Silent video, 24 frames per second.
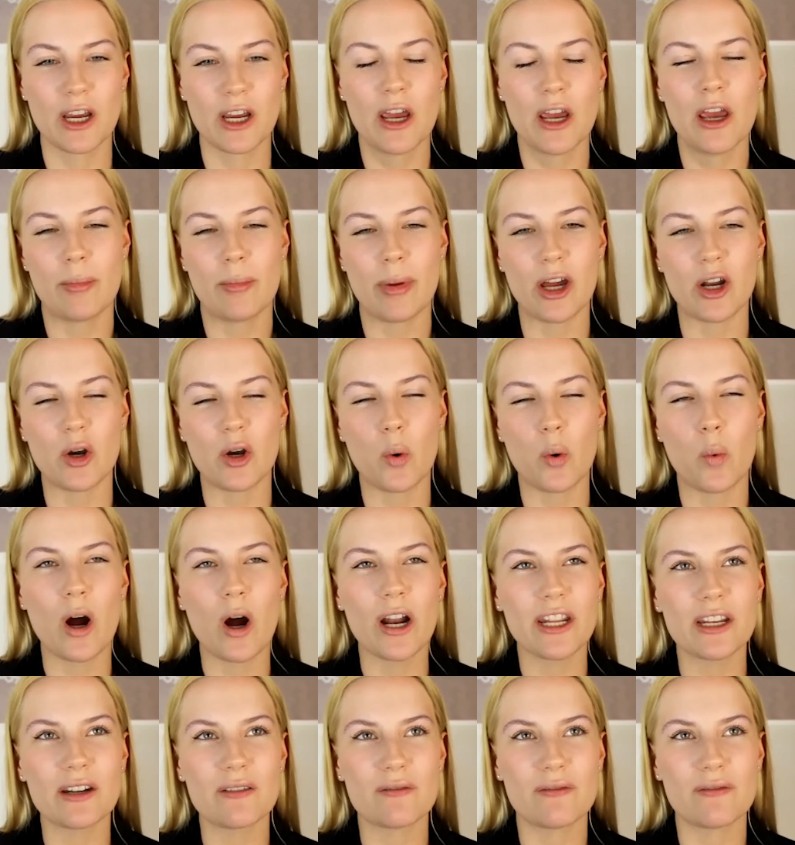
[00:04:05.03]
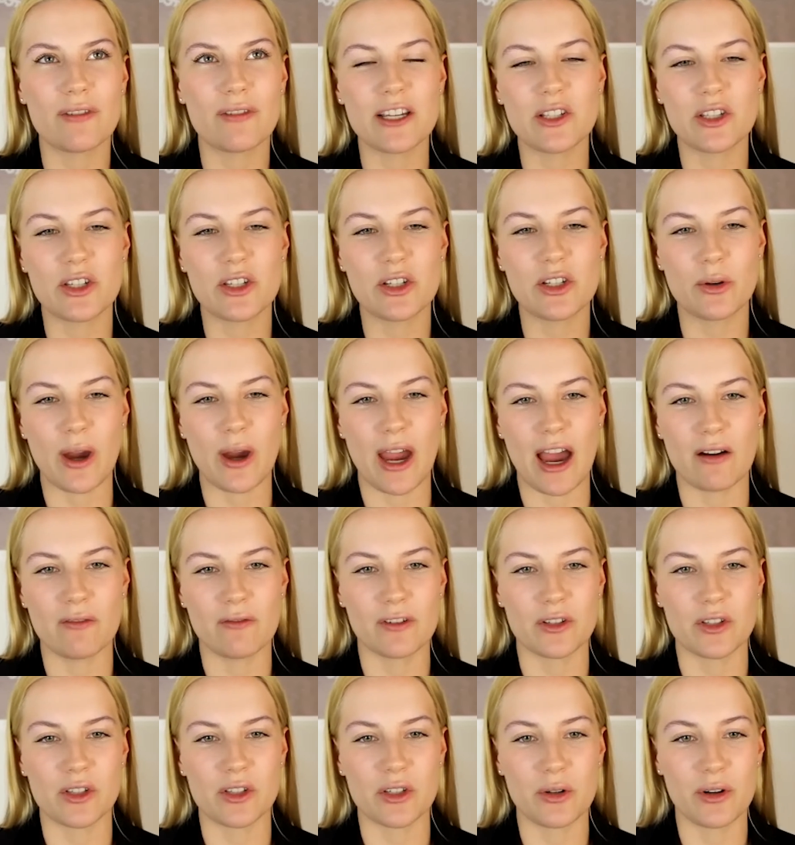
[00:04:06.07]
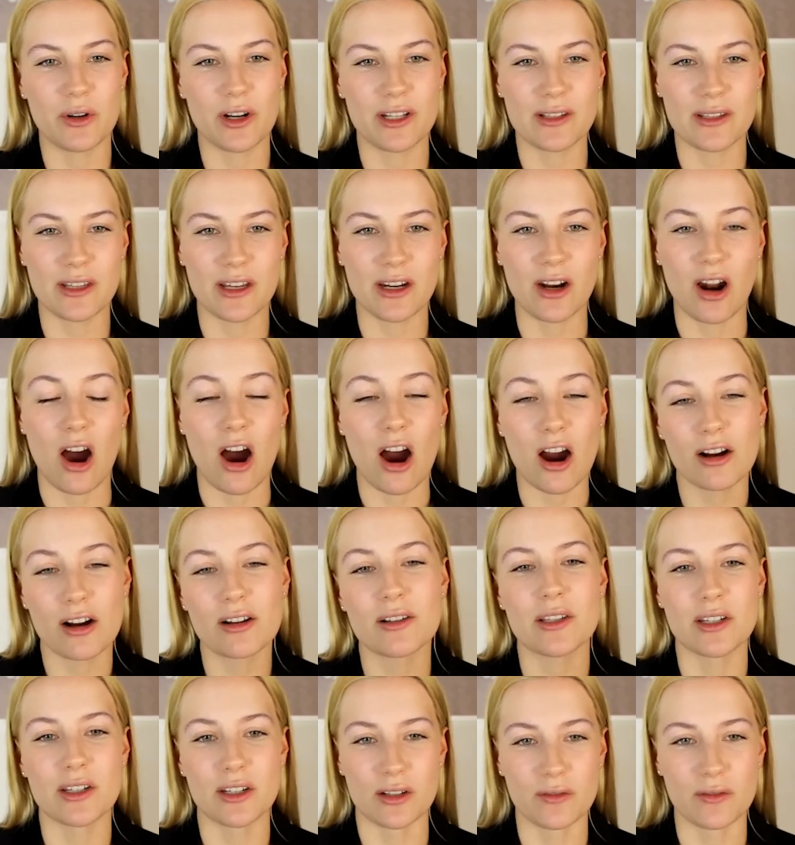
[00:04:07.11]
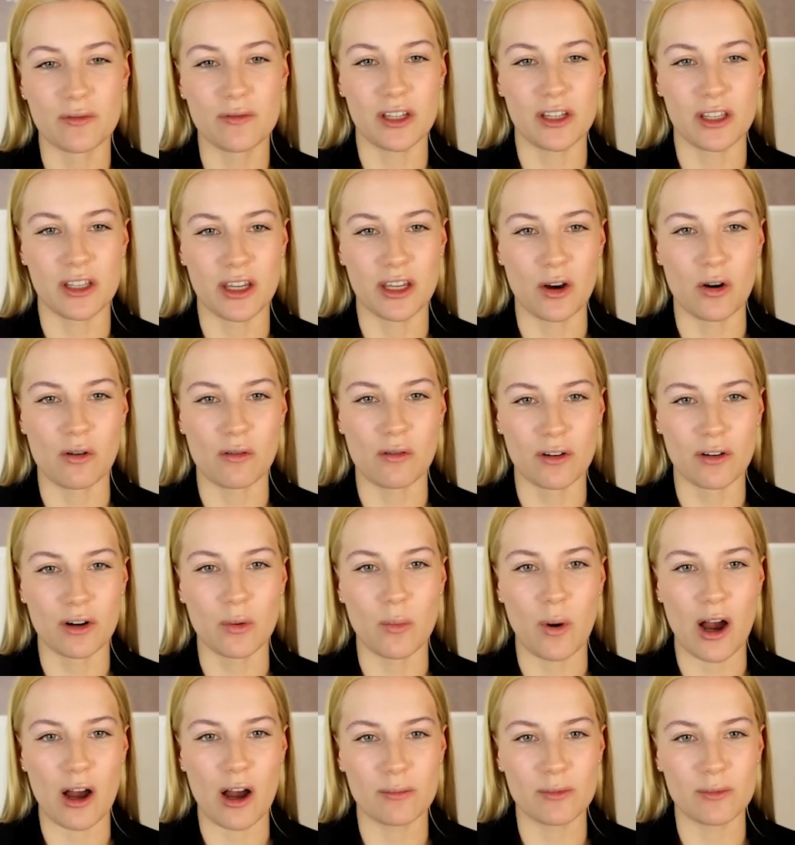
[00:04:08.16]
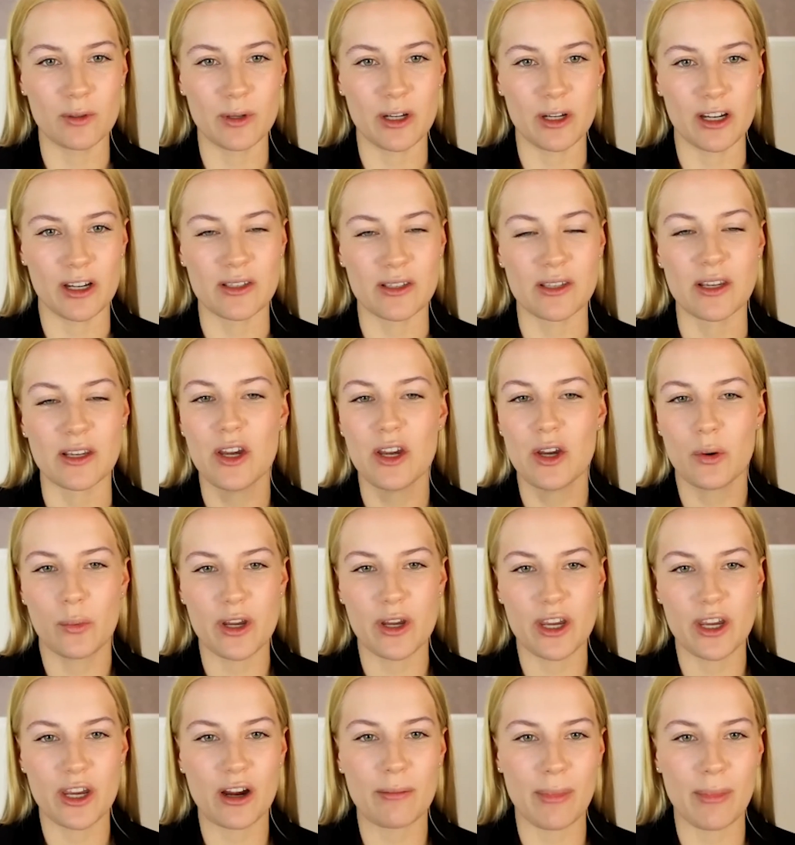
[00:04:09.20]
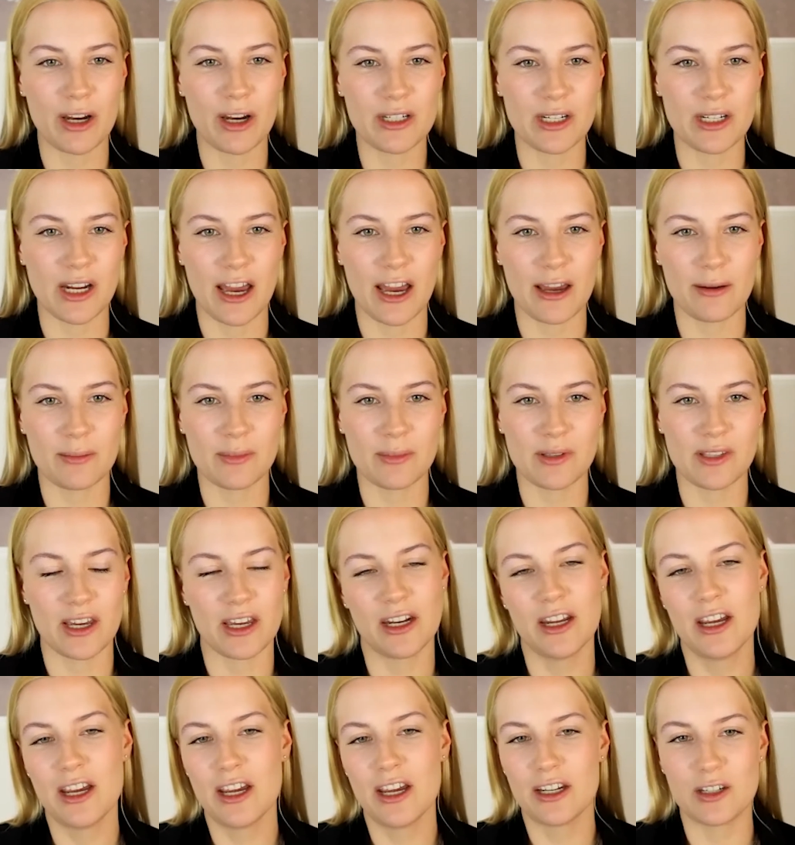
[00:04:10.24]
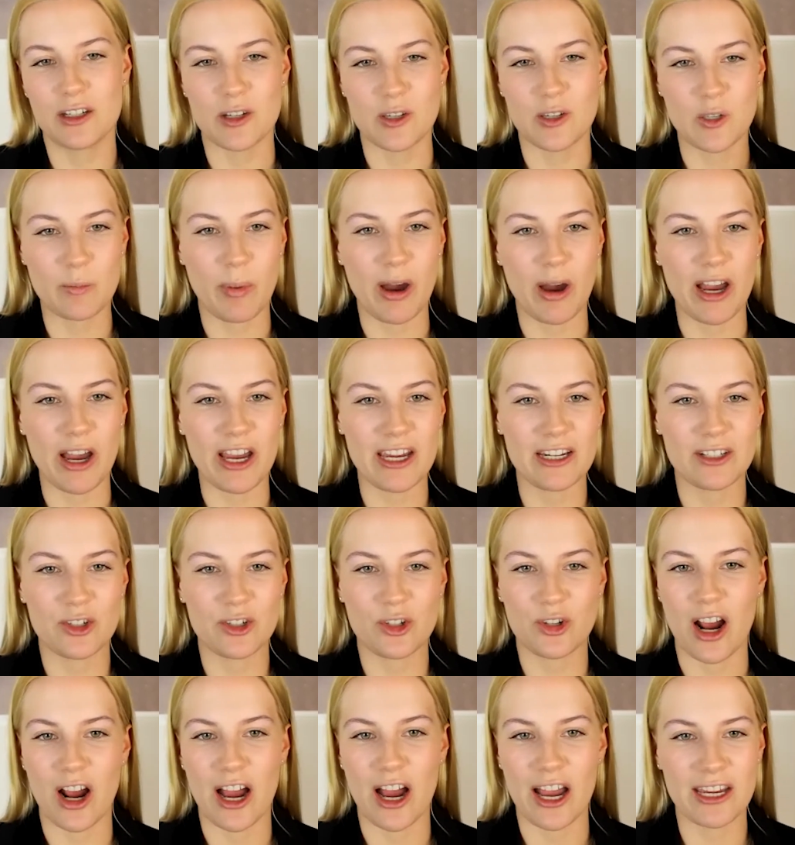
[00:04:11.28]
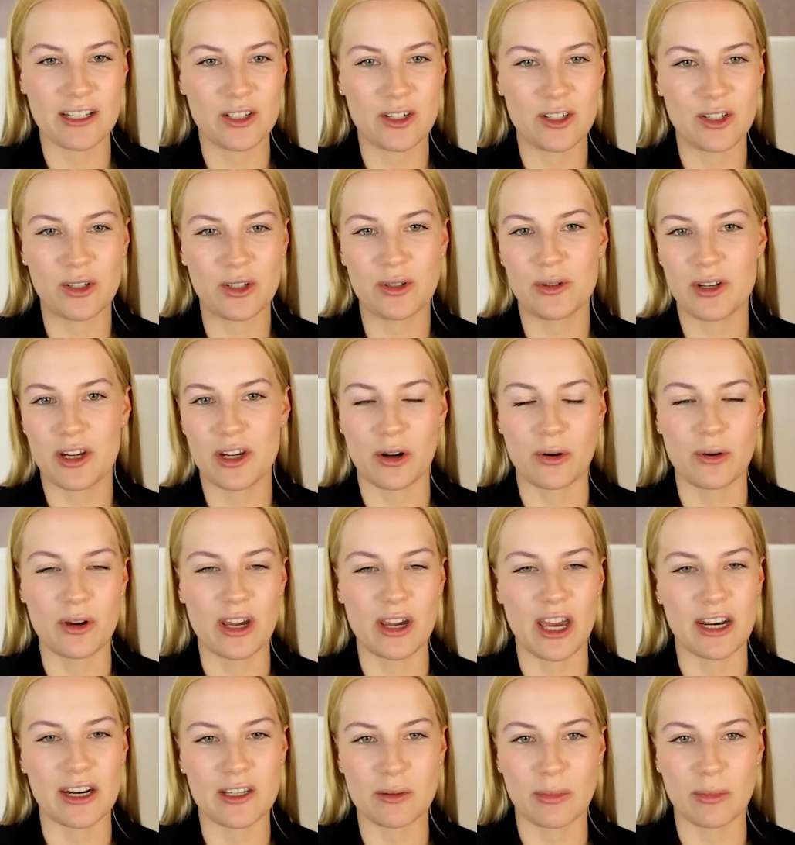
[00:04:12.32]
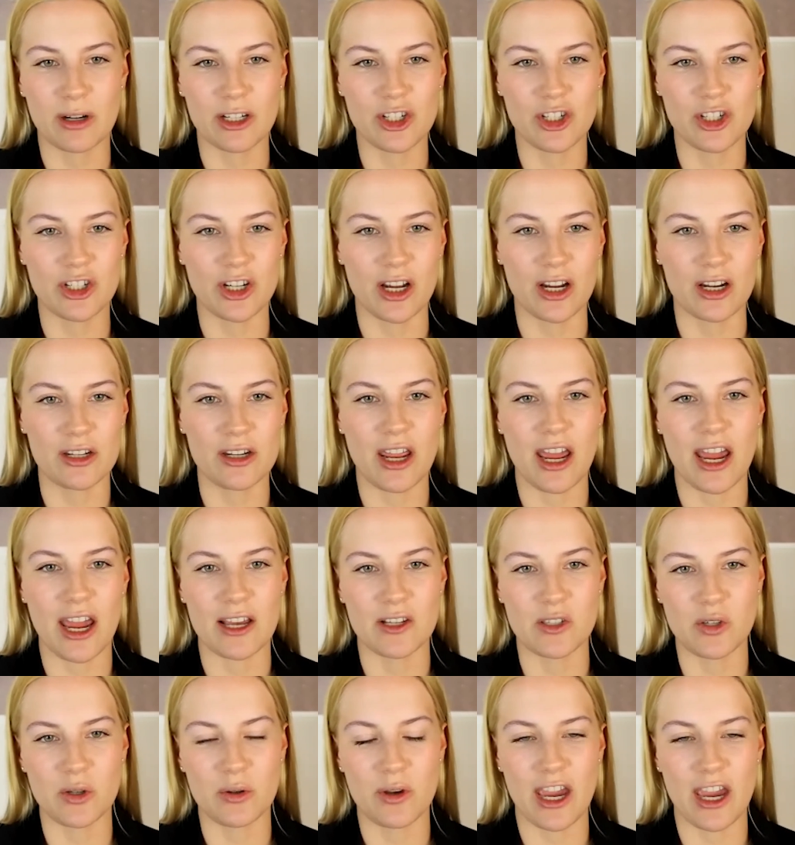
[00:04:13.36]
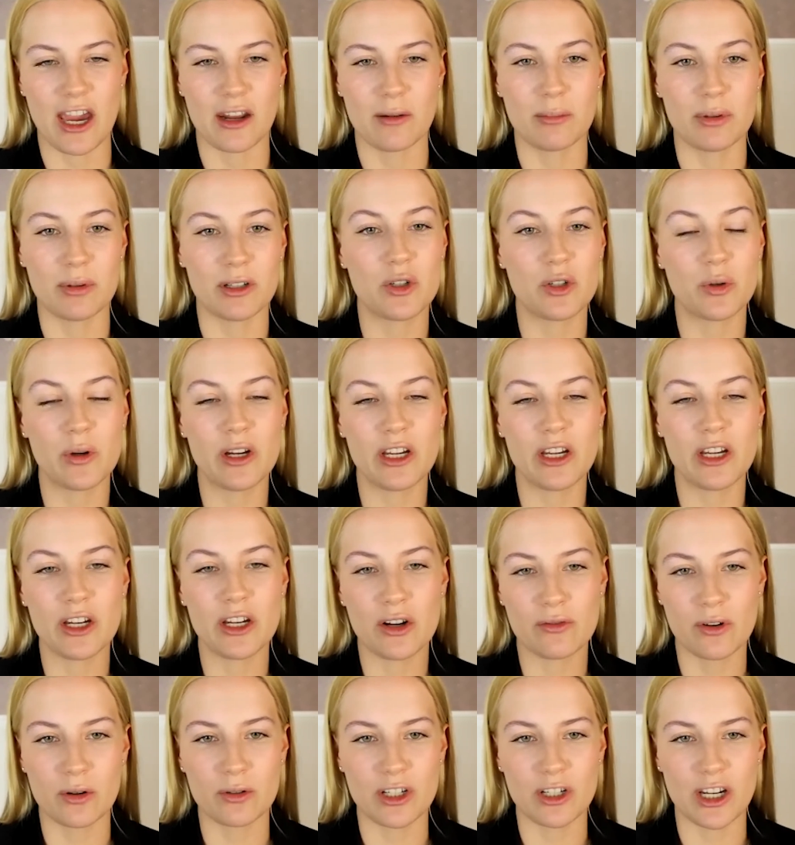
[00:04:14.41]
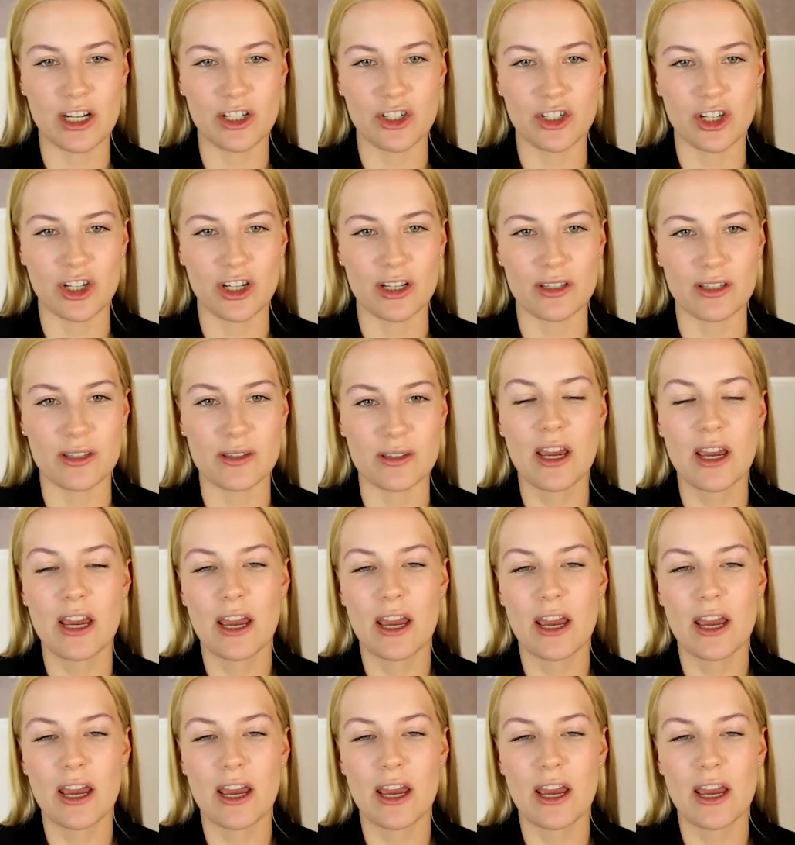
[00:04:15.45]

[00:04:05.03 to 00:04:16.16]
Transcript: But what advice do you have for students that are still feeling overwhelmed? Because we hear many times that despite trying to, get as much done as you can between your rotations,